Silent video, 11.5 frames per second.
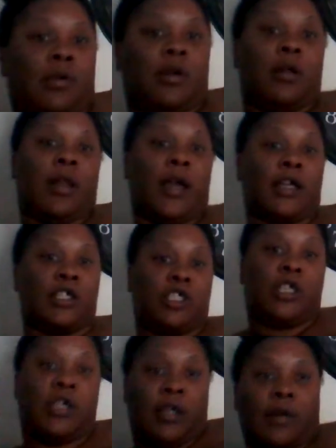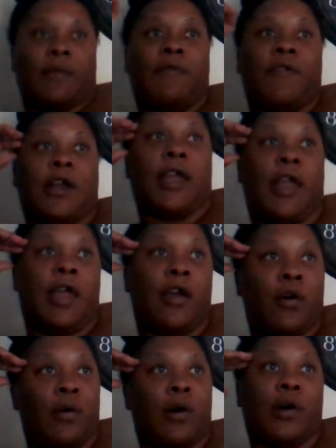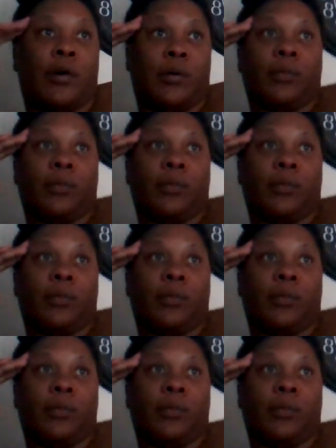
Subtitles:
Like a shit fucking hellhole.